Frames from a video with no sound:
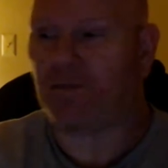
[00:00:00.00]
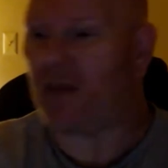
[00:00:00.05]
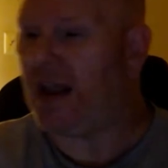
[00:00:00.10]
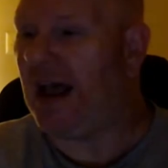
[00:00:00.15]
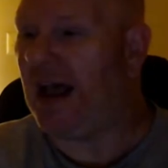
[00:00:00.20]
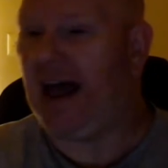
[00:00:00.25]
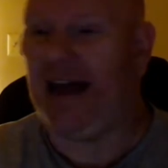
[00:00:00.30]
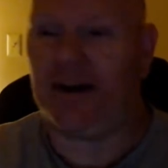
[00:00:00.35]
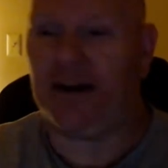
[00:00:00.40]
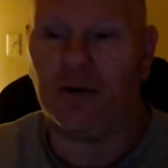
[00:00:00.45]

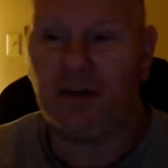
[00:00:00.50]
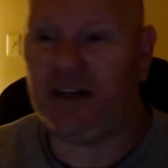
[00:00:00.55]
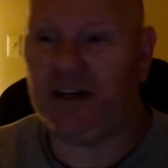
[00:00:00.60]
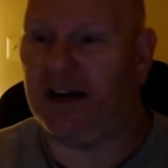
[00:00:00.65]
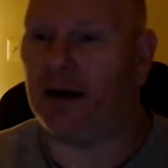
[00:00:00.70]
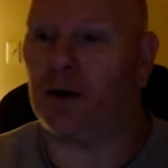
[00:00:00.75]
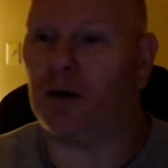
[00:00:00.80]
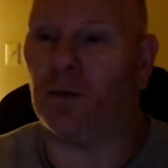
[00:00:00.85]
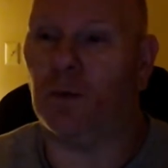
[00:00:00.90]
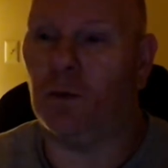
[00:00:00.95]
I don't
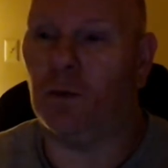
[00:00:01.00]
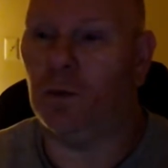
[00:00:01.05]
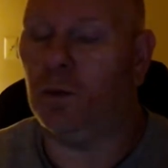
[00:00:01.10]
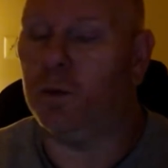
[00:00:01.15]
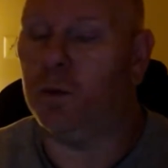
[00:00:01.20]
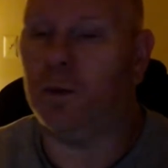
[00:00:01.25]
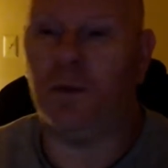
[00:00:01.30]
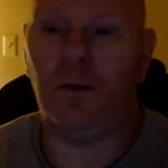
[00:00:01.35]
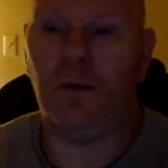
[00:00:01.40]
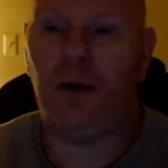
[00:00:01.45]
care
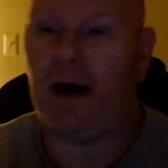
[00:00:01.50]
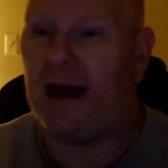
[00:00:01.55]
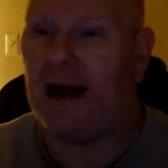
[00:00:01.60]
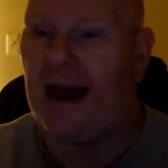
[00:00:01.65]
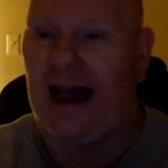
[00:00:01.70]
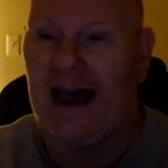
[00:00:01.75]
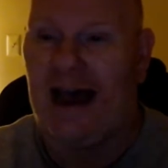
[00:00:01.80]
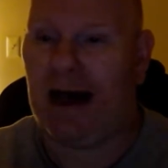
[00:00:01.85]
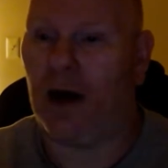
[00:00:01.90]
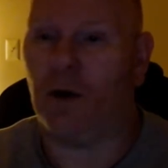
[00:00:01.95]

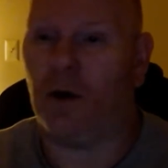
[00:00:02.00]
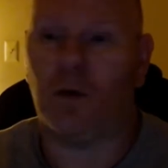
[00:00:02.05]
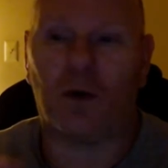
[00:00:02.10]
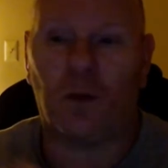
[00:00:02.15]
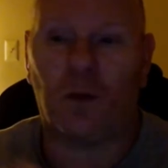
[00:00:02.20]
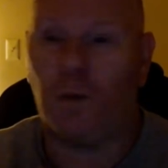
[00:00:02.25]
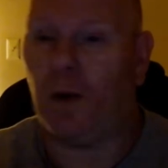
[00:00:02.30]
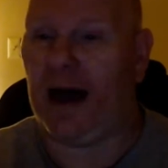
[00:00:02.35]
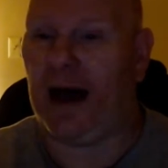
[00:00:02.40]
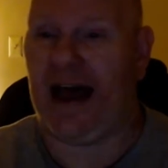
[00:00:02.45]
how or
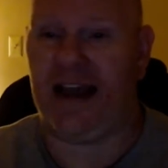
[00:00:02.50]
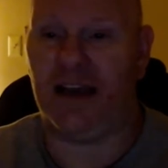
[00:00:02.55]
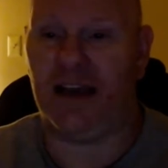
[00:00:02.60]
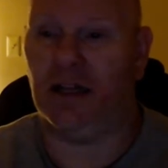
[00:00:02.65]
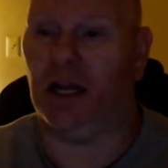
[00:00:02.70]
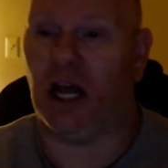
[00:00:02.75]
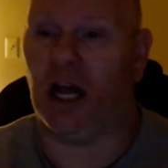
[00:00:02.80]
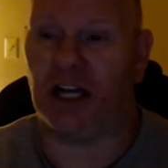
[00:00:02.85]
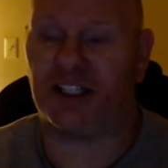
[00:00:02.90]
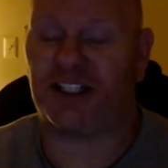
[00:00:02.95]
why you
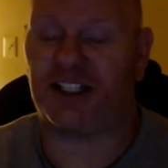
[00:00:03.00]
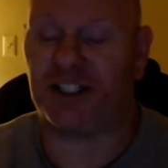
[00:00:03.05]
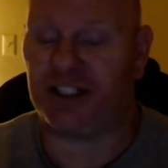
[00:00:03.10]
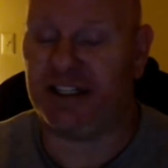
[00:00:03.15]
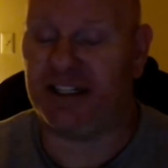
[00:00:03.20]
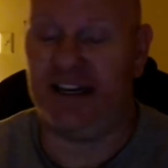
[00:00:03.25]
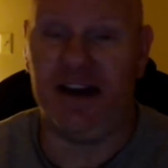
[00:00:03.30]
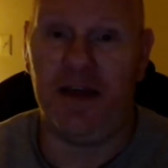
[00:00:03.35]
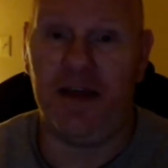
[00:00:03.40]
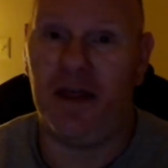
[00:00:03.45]
lost your
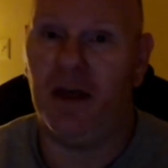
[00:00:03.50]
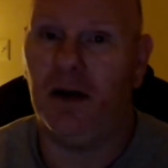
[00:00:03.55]
teeth.